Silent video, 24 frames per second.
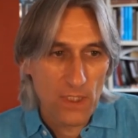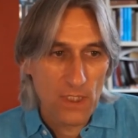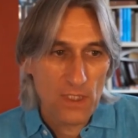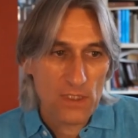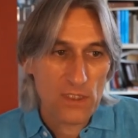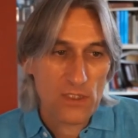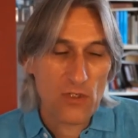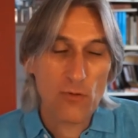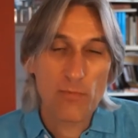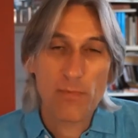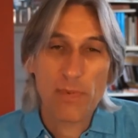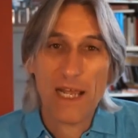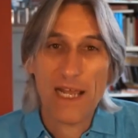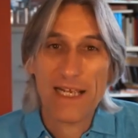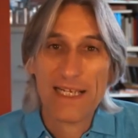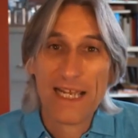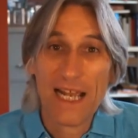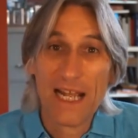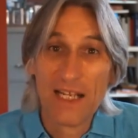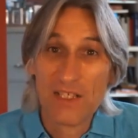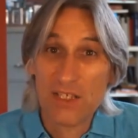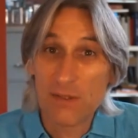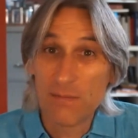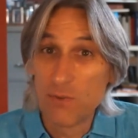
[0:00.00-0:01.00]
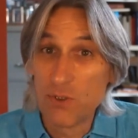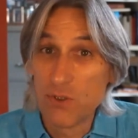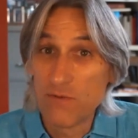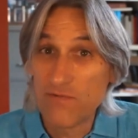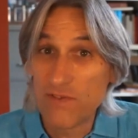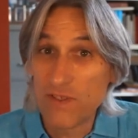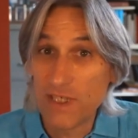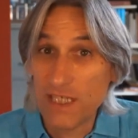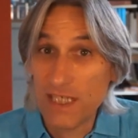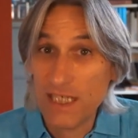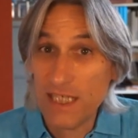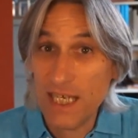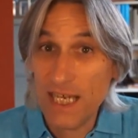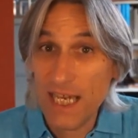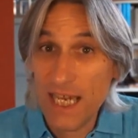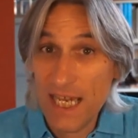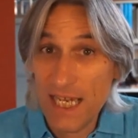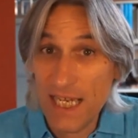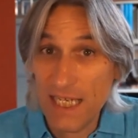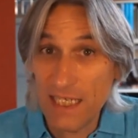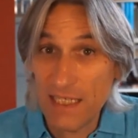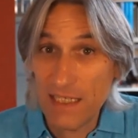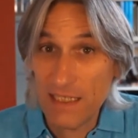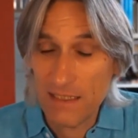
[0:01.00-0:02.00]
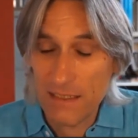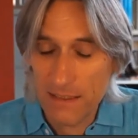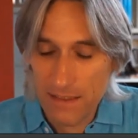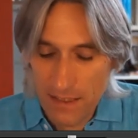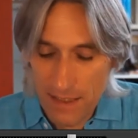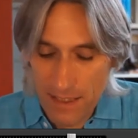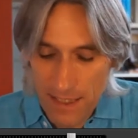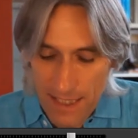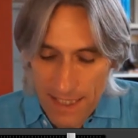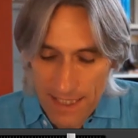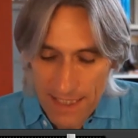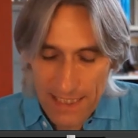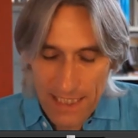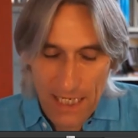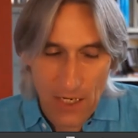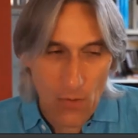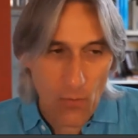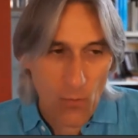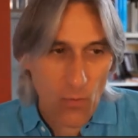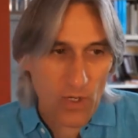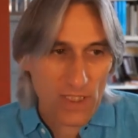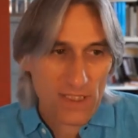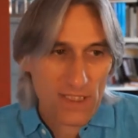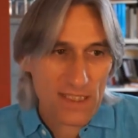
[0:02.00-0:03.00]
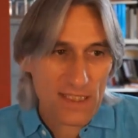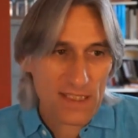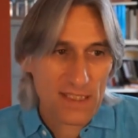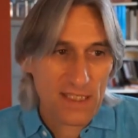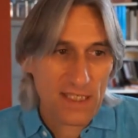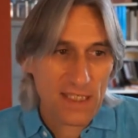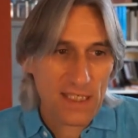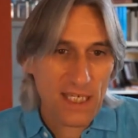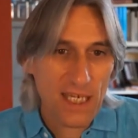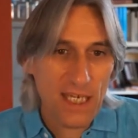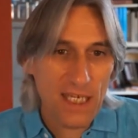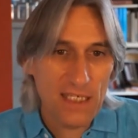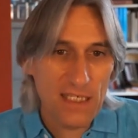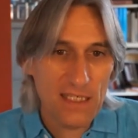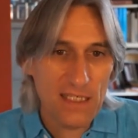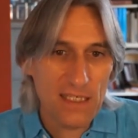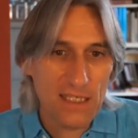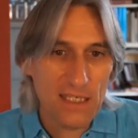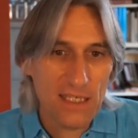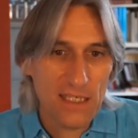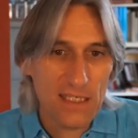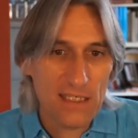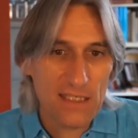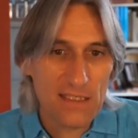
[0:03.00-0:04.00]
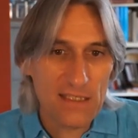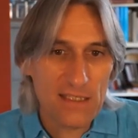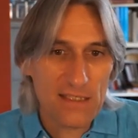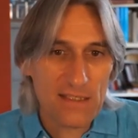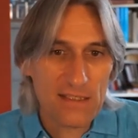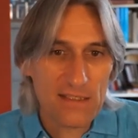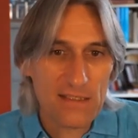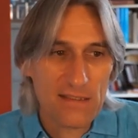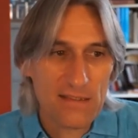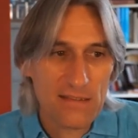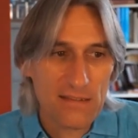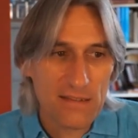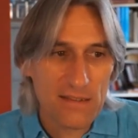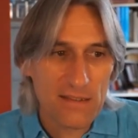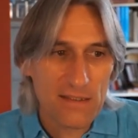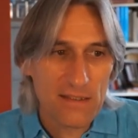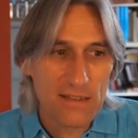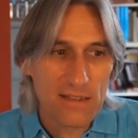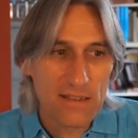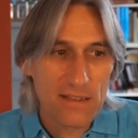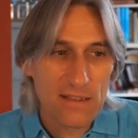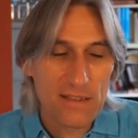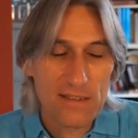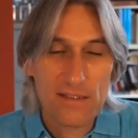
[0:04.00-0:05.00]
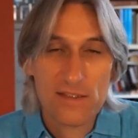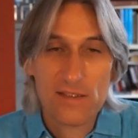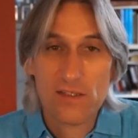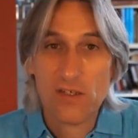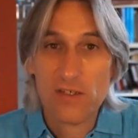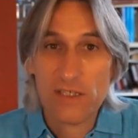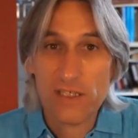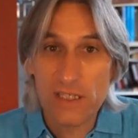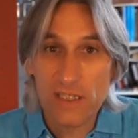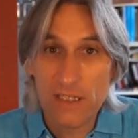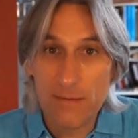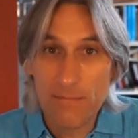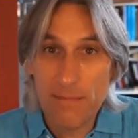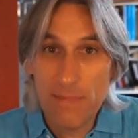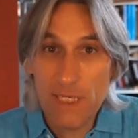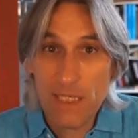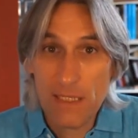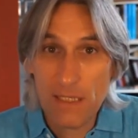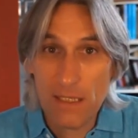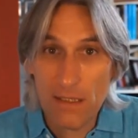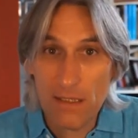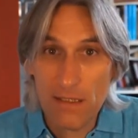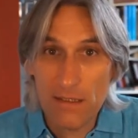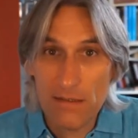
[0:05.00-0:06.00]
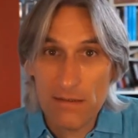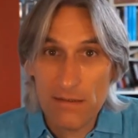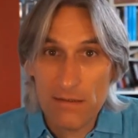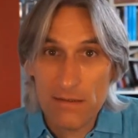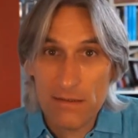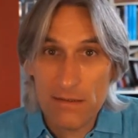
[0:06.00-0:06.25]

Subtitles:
So black had to move the king. Now, once the king is stuck in the middle,